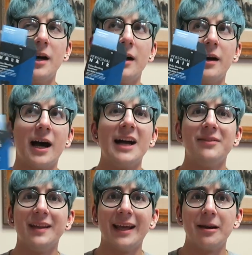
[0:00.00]

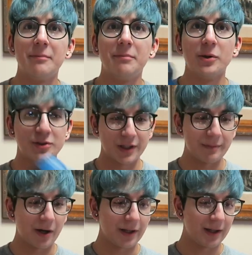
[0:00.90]
Ivan Lamb posted
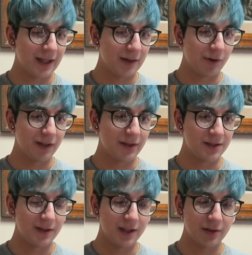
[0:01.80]
about it in one of
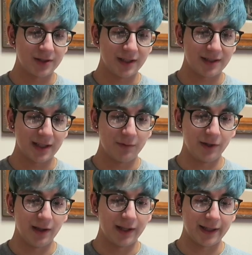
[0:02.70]
his videos, and he said he
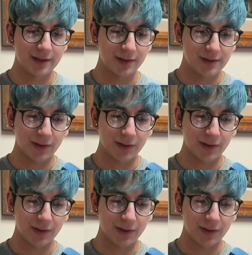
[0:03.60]
really liked it.